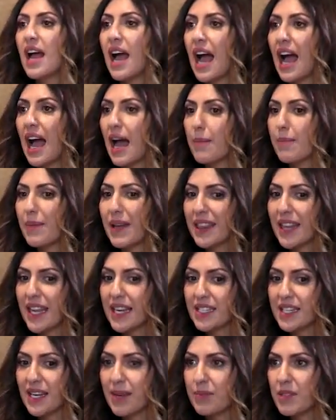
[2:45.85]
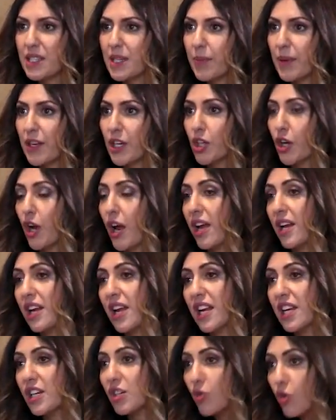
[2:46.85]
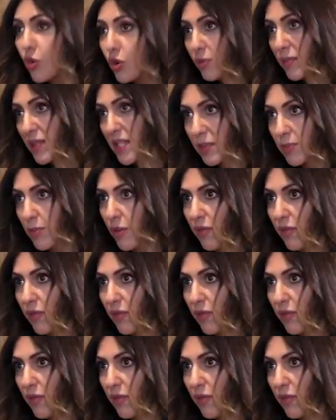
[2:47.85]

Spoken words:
but there seems to be, an enormous